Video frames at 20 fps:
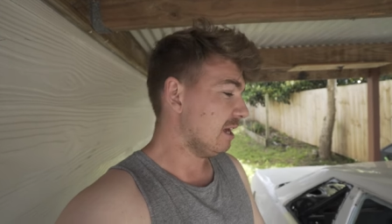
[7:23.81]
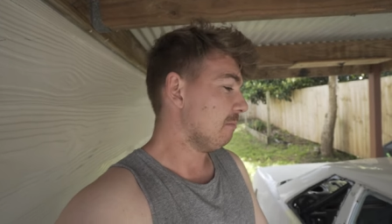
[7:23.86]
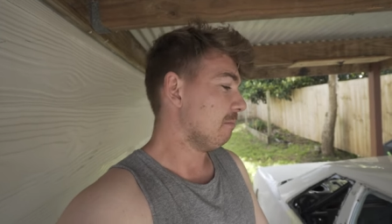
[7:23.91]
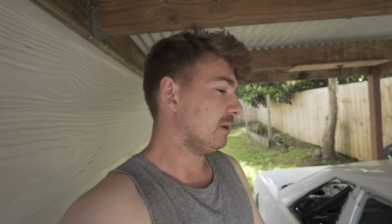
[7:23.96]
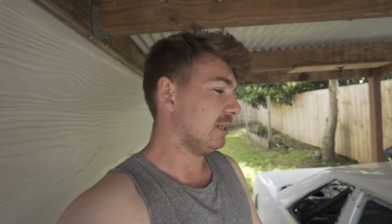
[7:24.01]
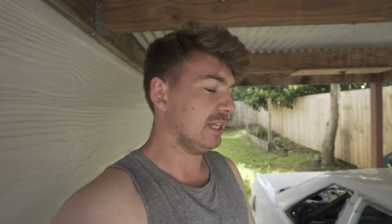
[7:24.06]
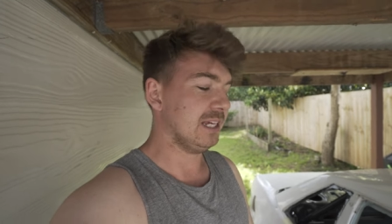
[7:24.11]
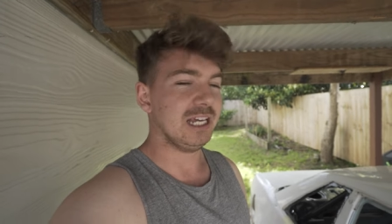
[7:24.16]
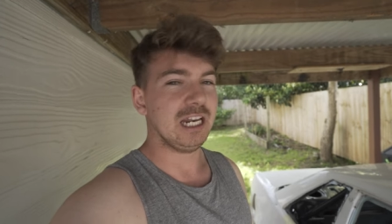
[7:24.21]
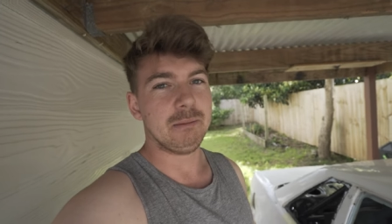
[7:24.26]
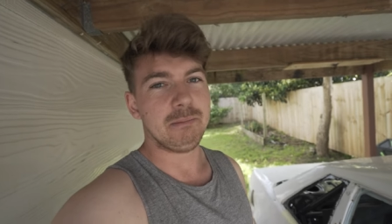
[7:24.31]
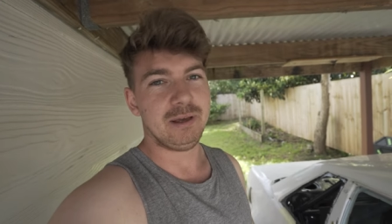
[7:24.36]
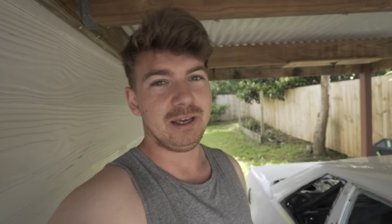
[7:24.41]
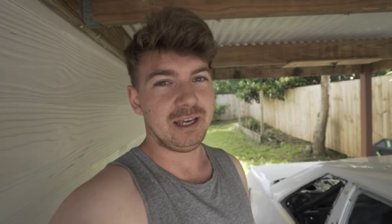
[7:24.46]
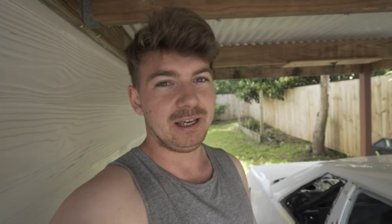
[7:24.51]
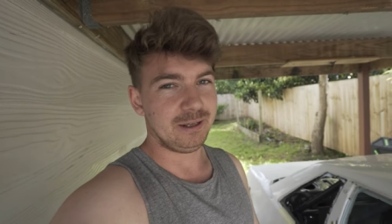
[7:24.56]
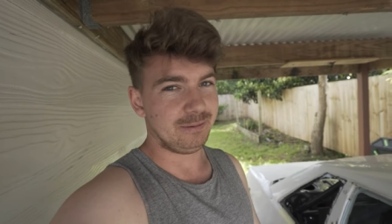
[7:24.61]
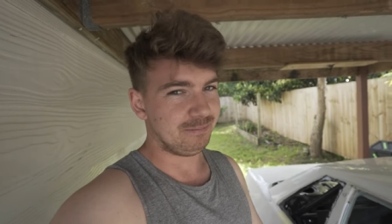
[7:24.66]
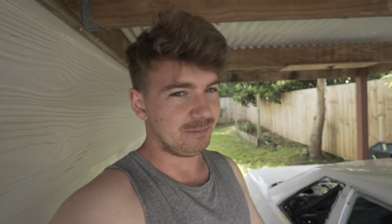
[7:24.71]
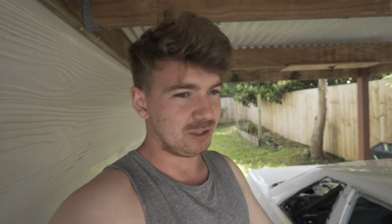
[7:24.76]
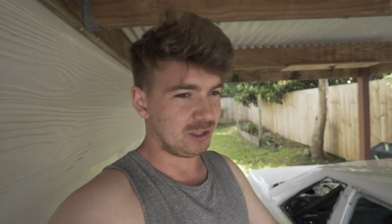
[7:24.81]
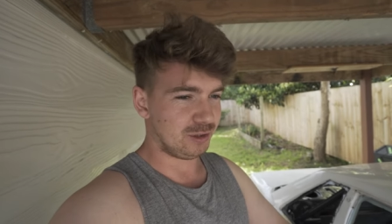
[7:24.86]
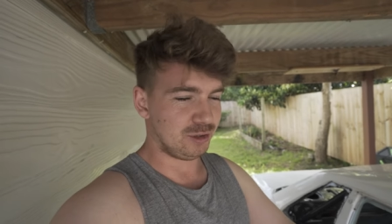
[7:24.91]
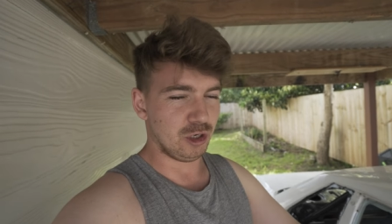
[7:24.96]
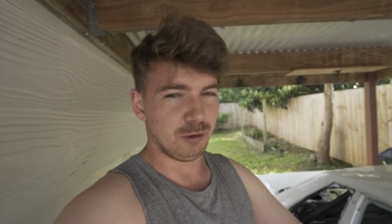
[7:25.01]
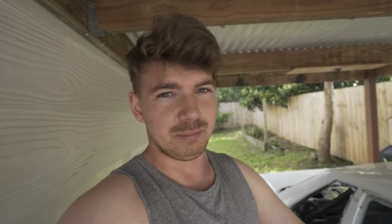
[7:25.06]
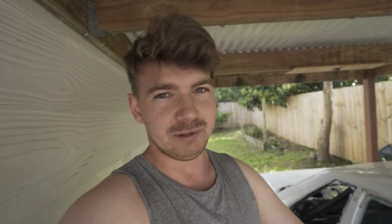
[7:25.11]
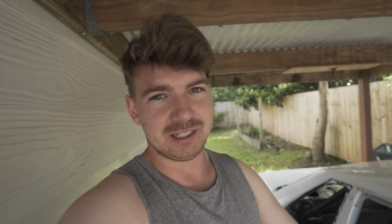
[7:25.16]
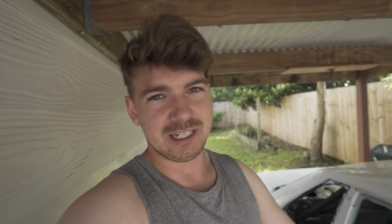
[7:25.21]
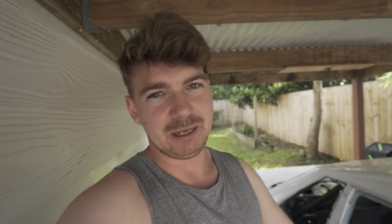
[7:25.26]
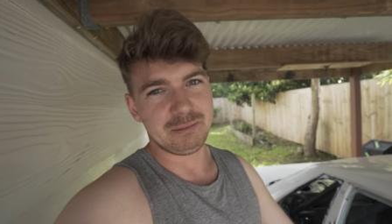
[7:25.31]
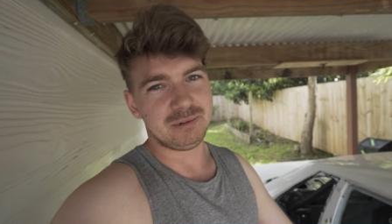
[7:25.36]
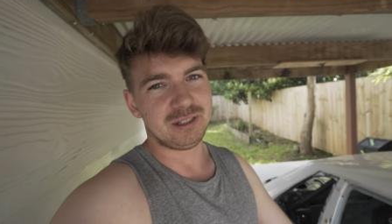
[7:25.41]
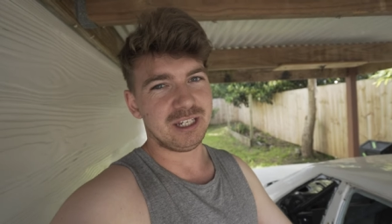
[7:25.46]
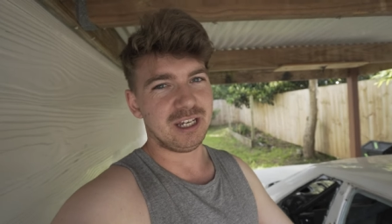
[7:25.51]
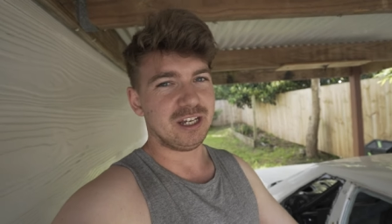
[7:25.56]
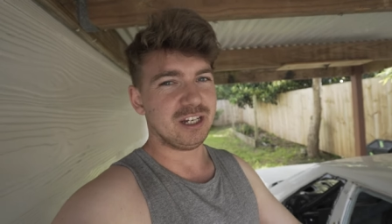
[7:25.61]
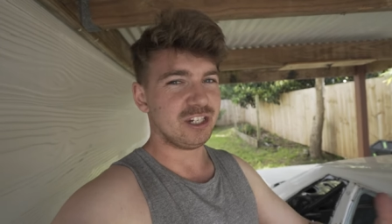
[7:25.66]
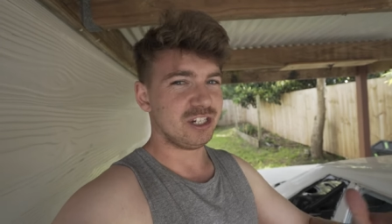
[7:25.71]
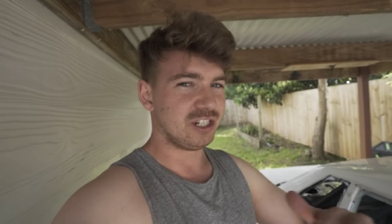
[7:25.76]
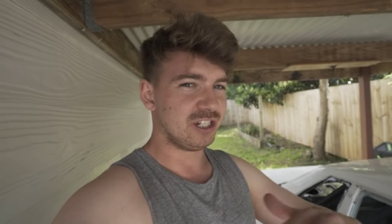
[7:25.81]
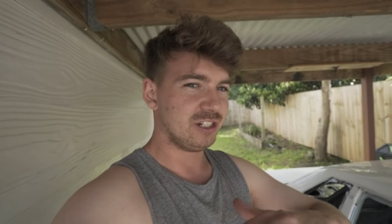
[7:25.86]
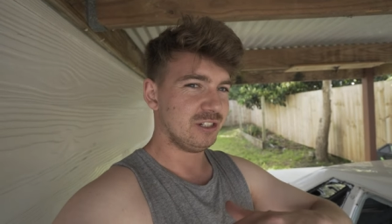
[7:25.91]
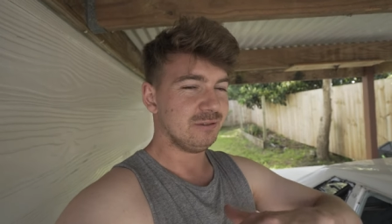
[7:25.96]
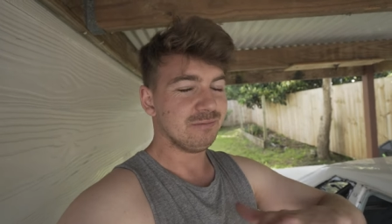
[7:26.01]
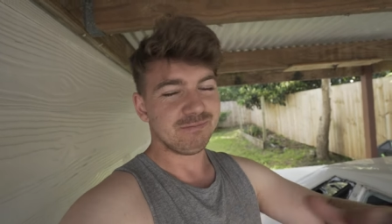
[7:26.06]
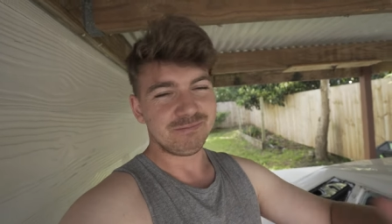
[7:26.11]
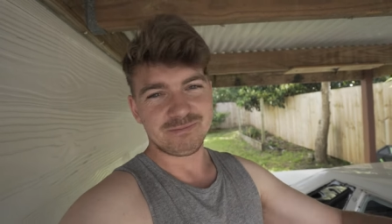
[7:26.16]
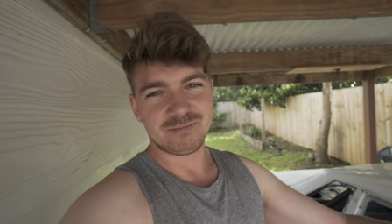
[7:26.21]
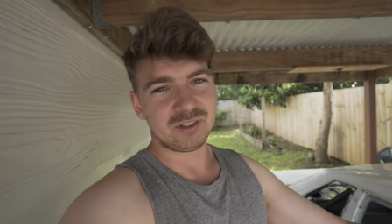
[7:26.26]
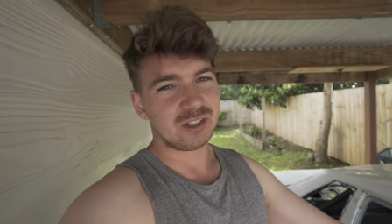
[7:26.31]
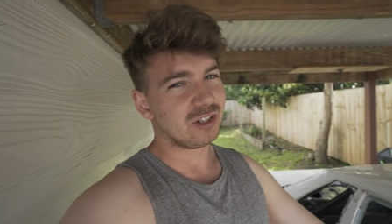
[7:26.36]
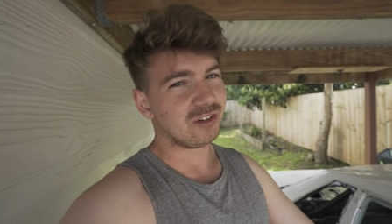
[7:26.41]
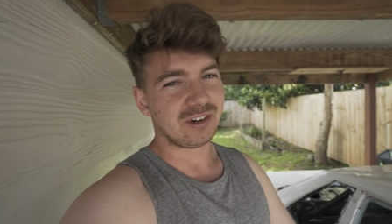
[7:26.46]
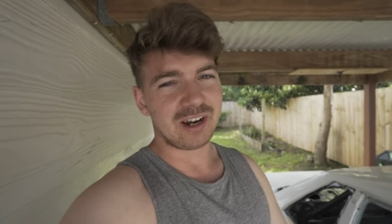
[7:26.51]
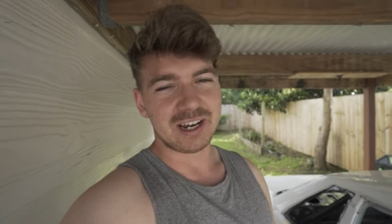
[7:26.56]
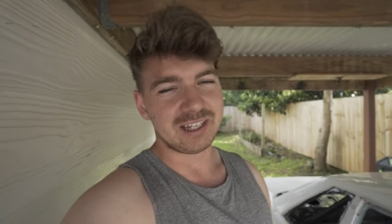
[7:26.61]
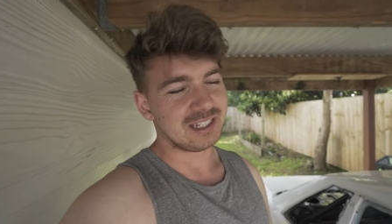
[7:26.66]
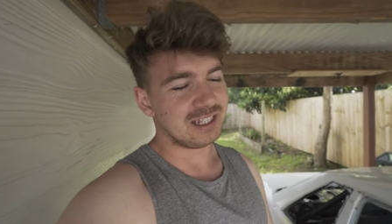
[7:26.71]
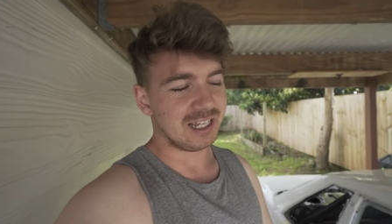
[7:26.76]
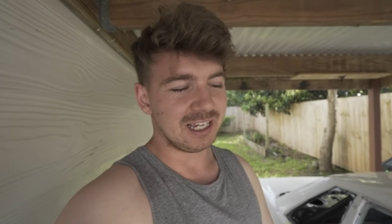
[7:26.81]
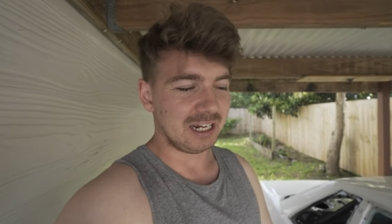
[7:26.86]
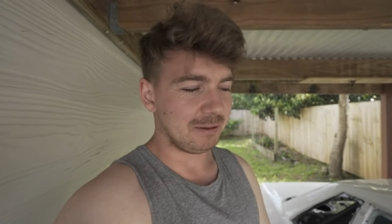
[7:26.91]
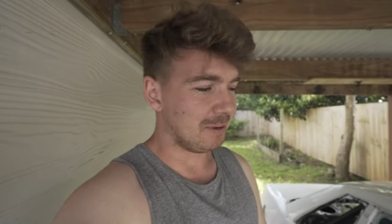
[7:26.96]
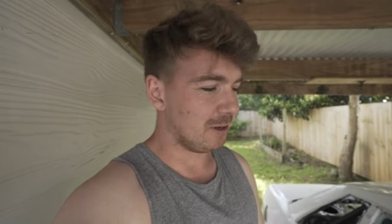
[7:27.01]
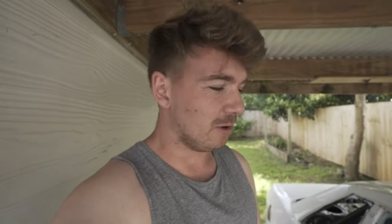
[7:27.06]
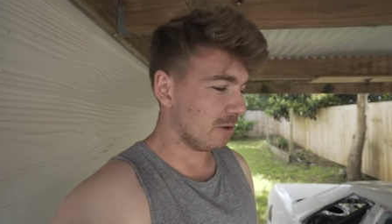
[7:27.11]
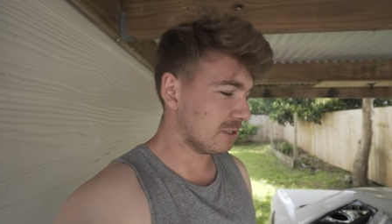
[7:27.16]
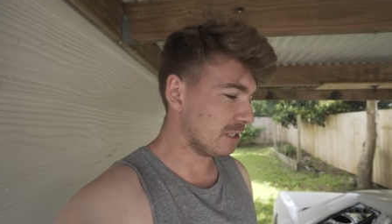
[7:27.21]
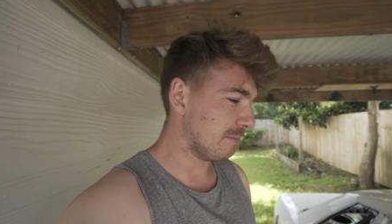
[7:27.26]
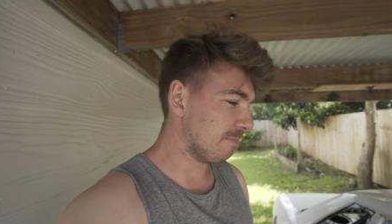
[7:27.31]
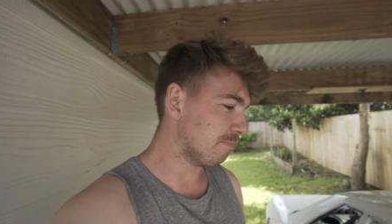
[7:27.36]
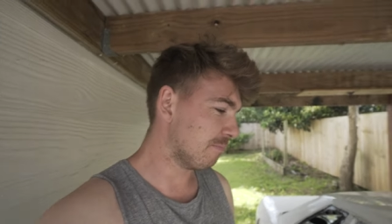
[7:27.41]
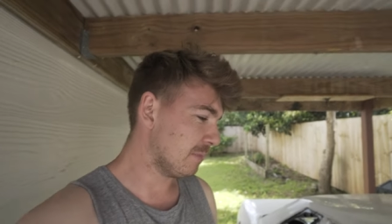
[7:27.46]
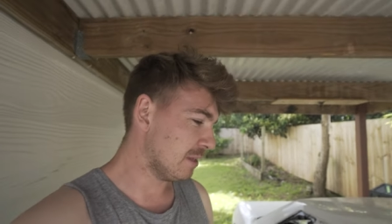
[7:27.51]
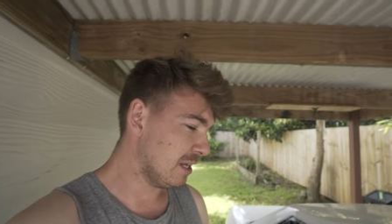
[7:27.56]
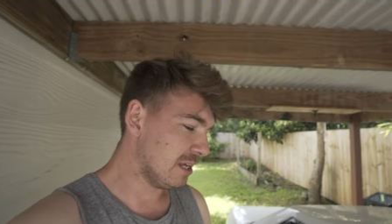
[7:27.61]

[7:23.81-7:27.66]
but they're gonna be super deep dish, crazy. They're gonna be awesome.